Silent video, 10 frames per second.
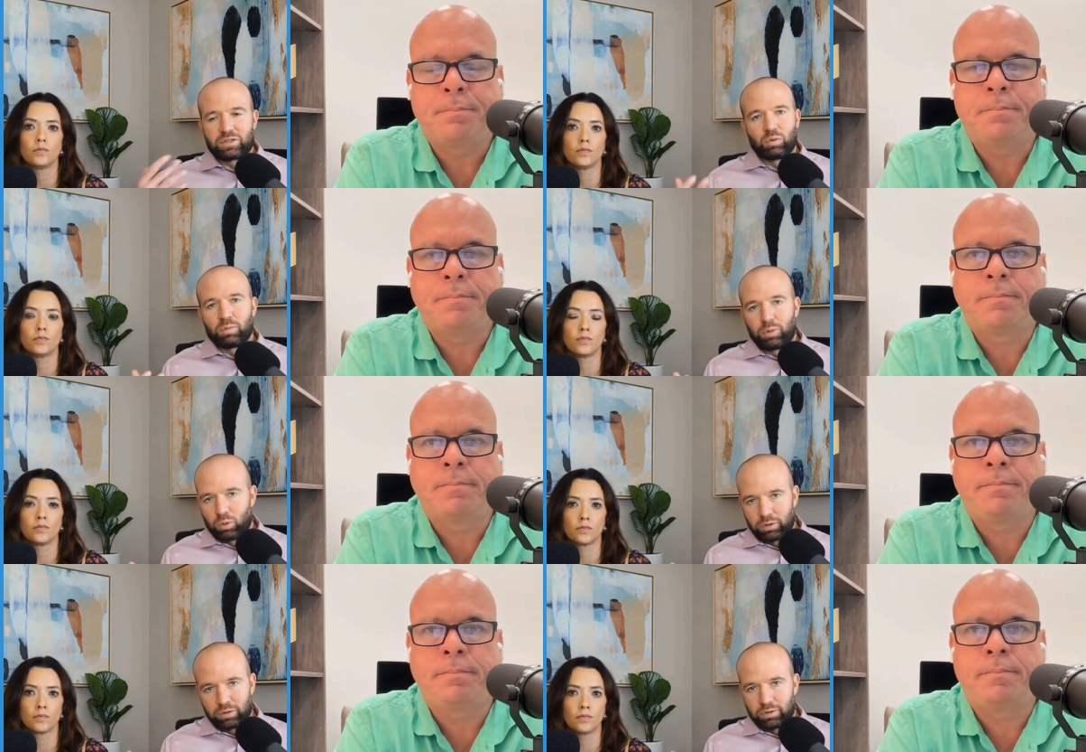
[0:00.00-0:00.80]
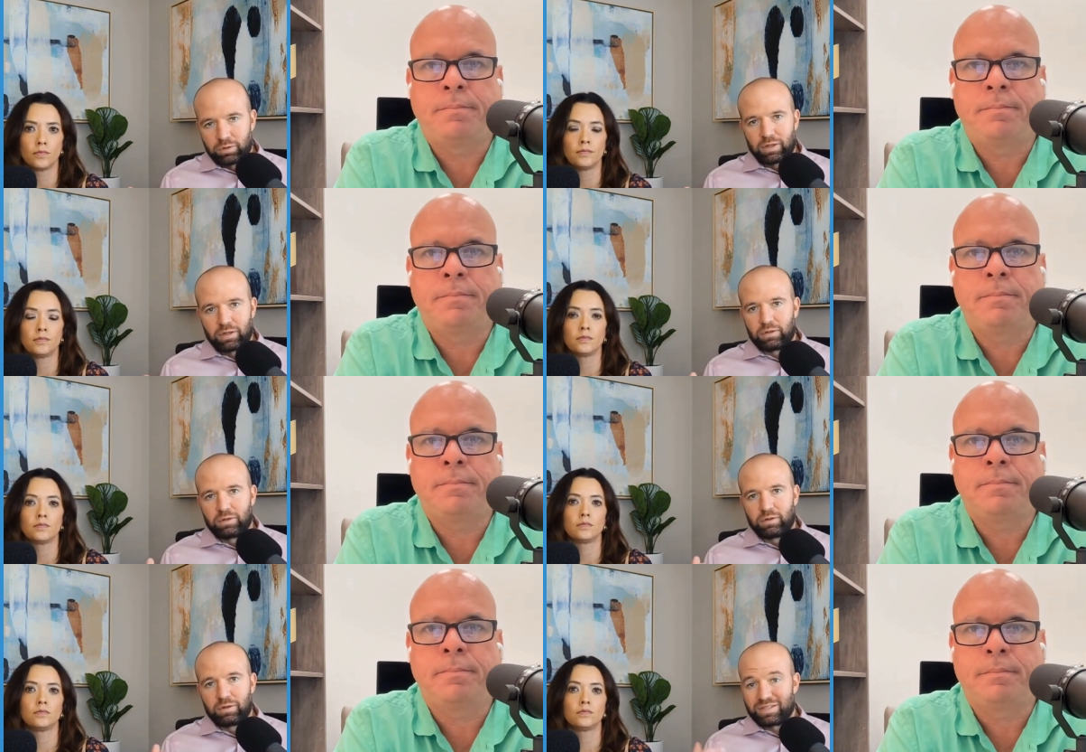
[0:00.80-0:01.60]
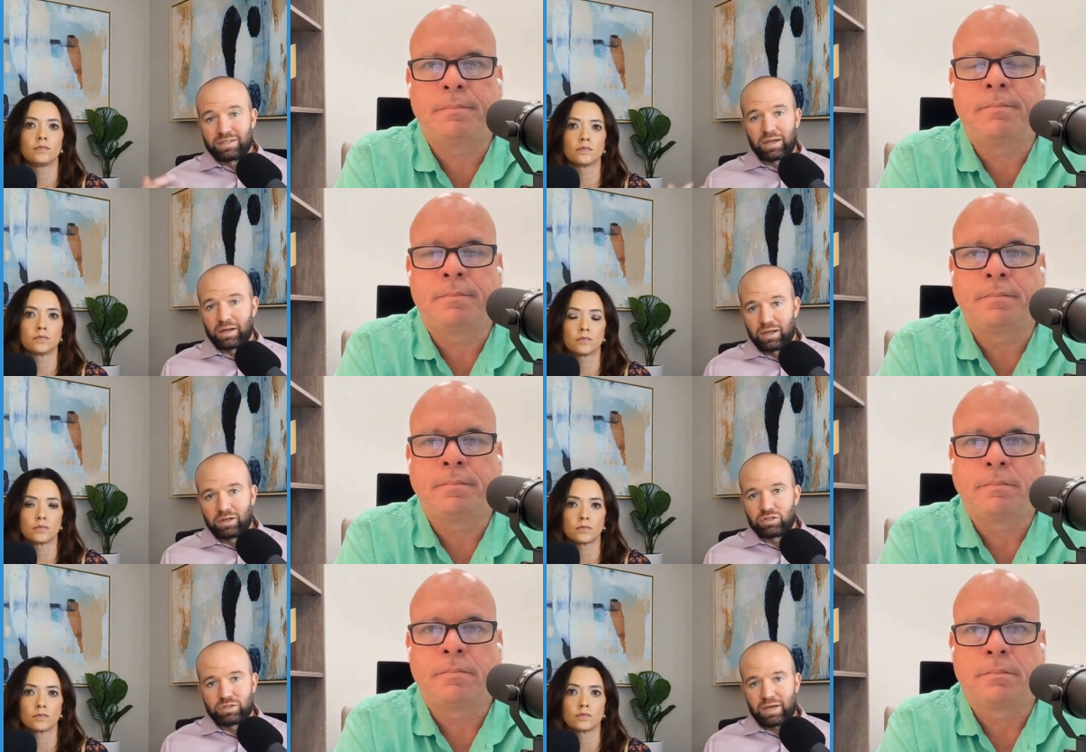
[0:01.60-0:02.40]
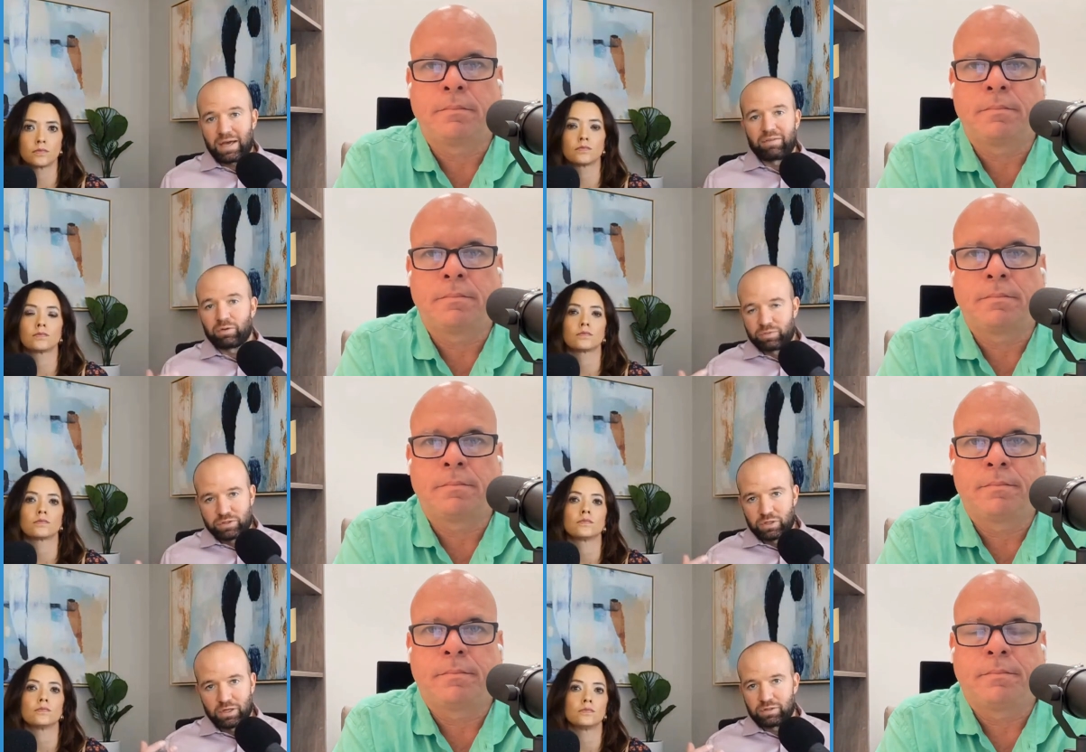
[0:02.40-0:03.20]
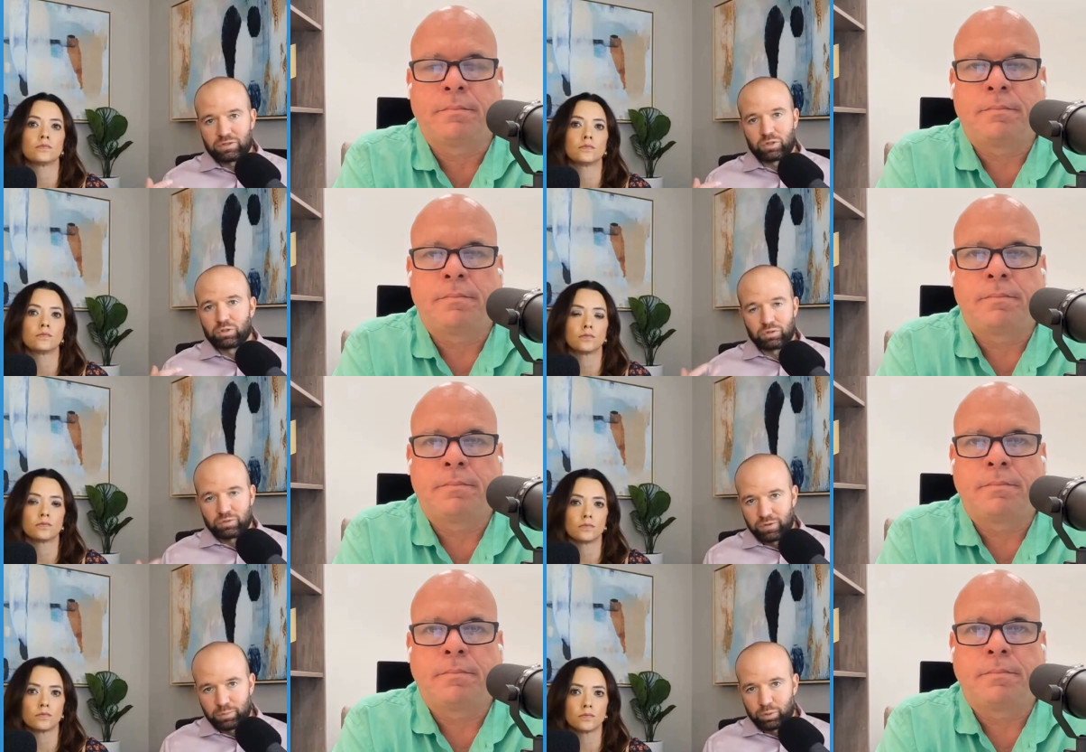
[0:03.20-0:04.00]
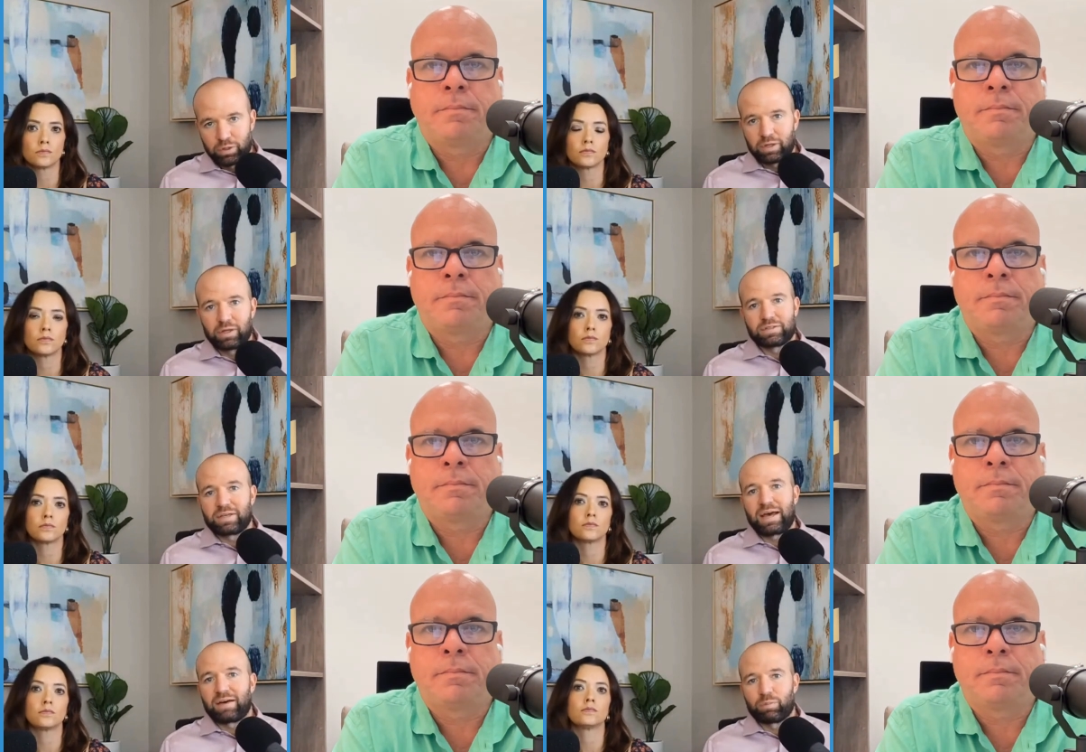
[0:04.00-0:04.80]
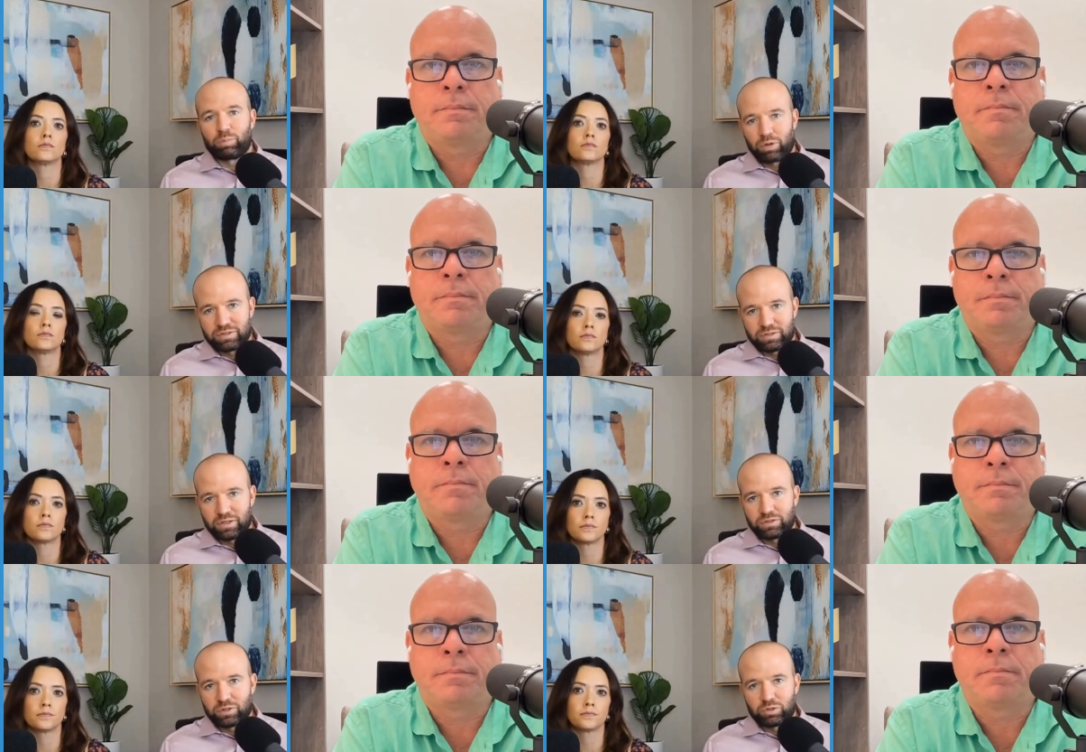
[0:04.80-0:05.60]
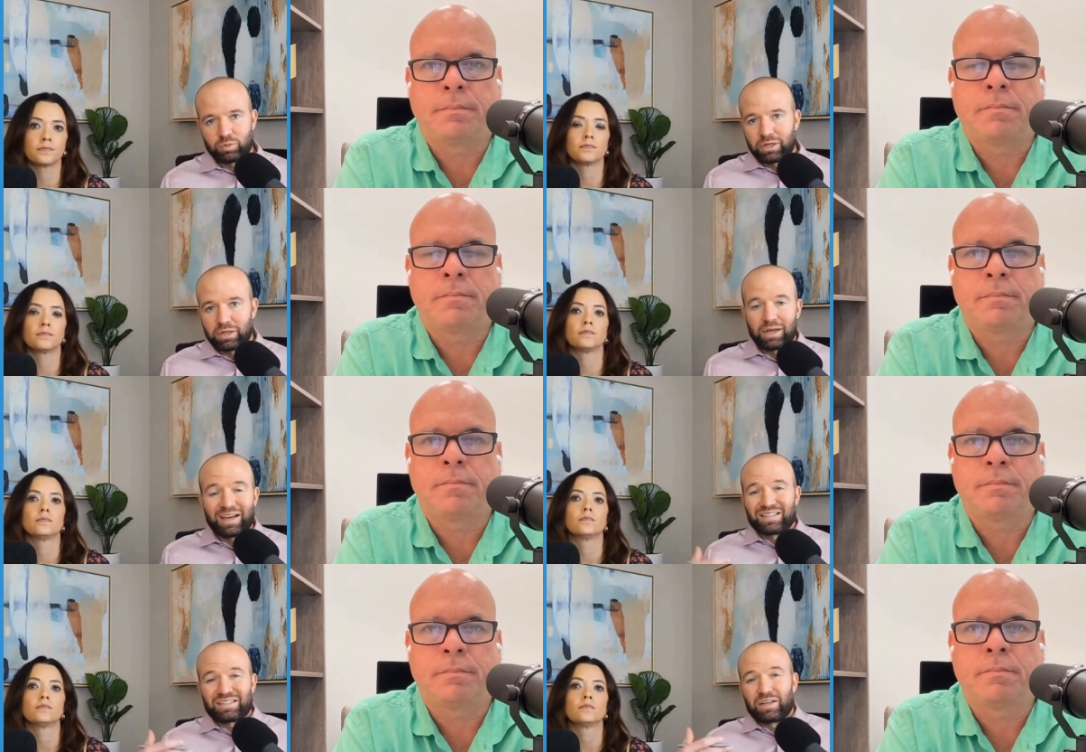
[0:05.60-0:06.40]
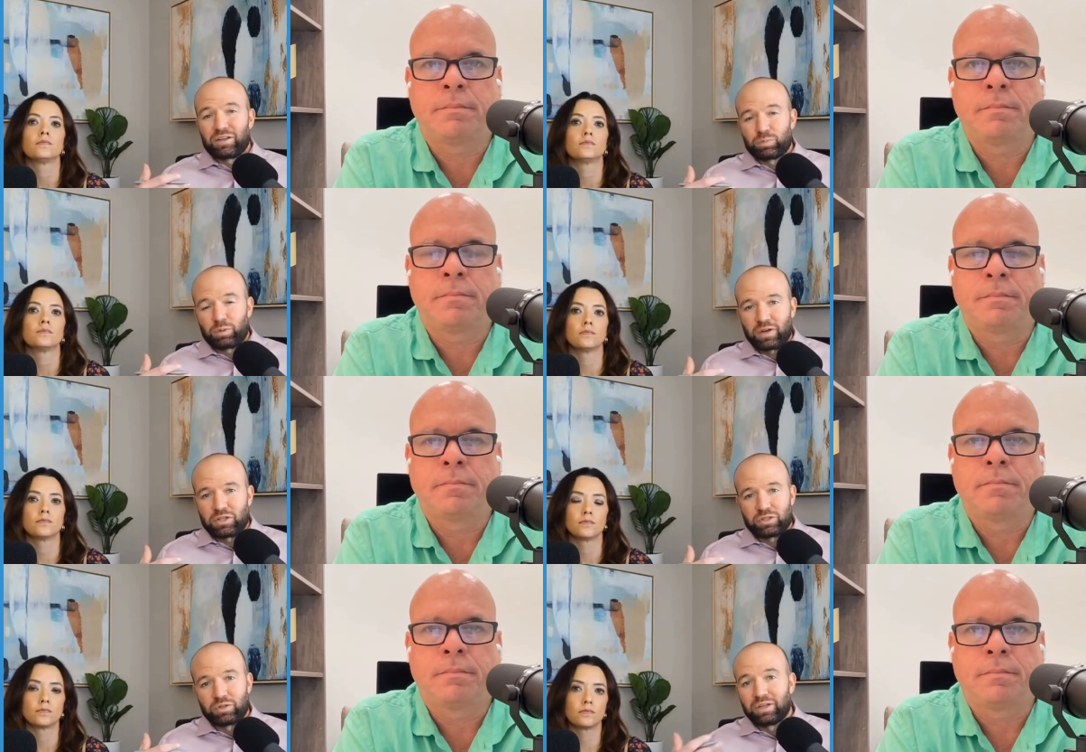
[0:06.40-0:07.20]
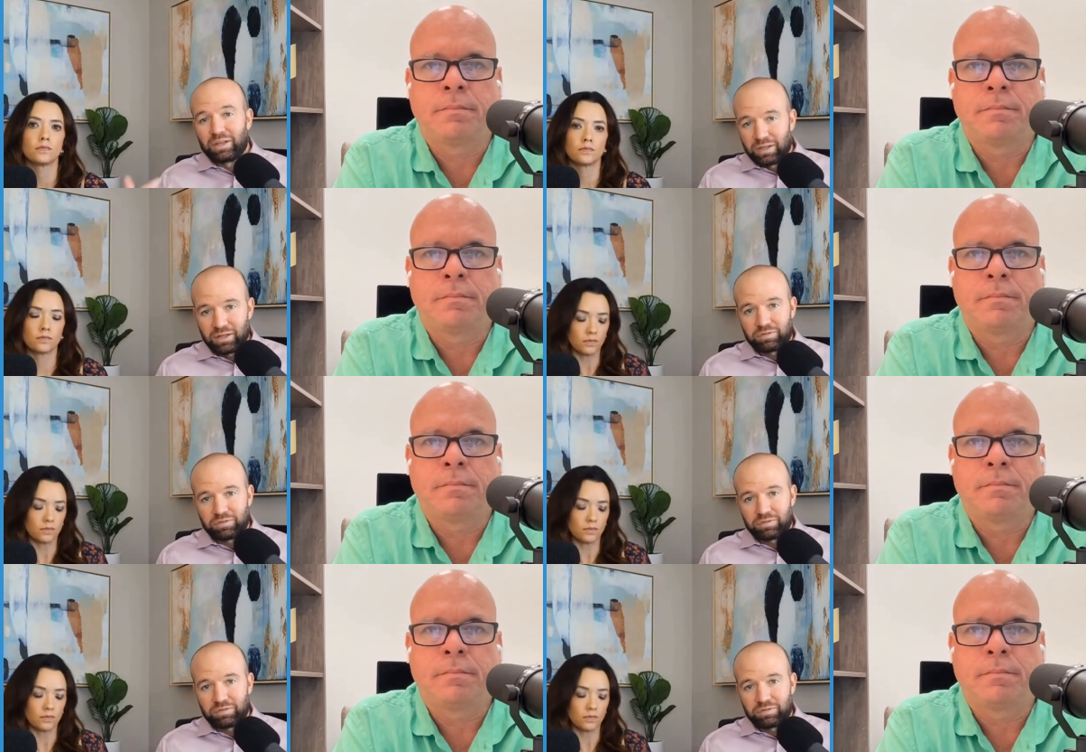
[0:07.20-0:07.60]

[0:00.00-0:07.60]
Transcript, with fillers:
Speaker 1: so important in this day and age to have a, a, social footprint and to have a presence on social media as a sales professional in any